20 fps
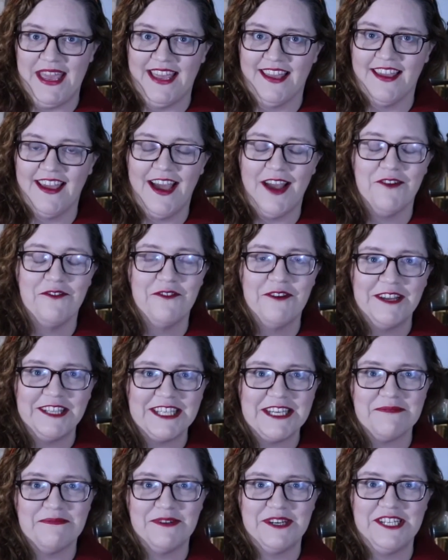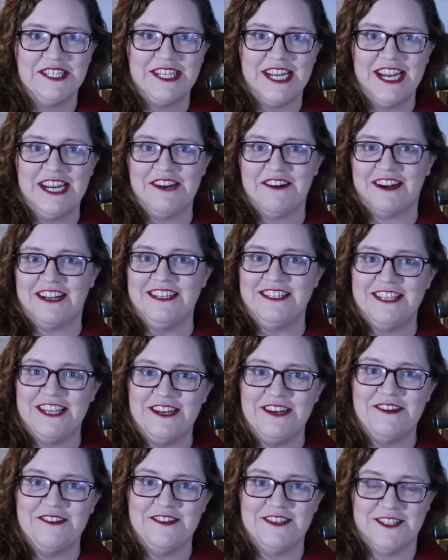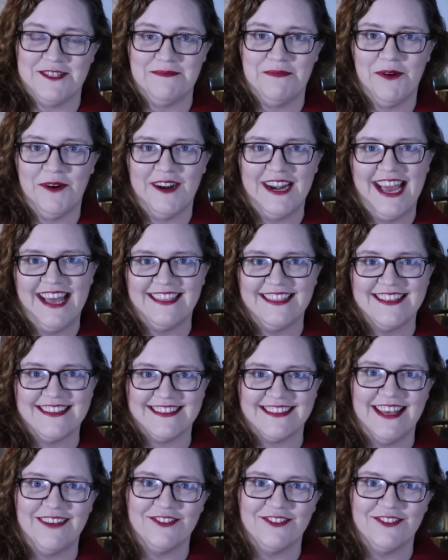Pink. I really appreciate your continued support at this